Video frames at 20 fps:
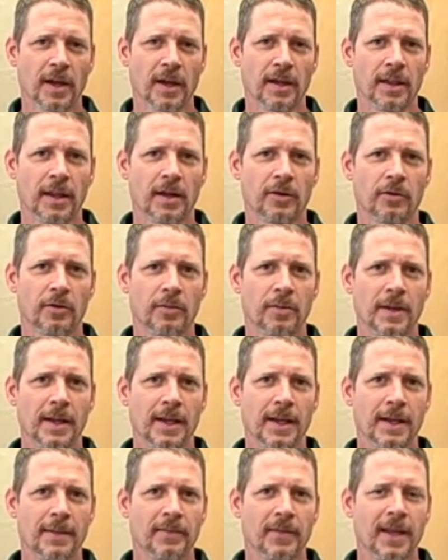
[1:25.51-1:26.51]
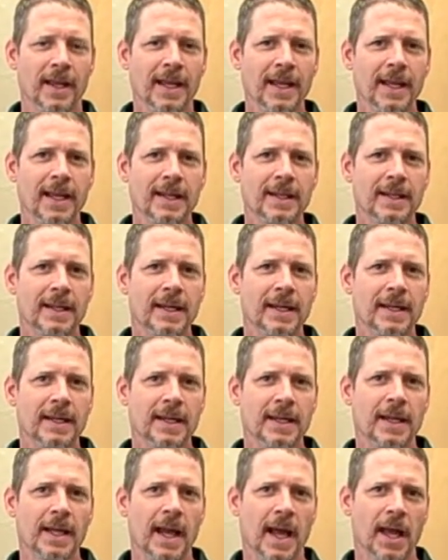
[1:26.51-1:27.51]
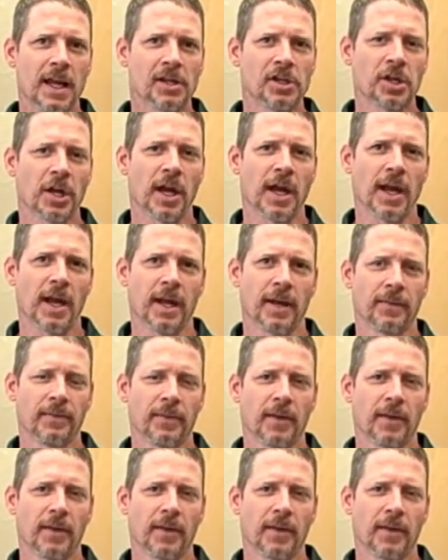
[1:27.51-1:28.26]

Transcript: and then it would be EDDHA.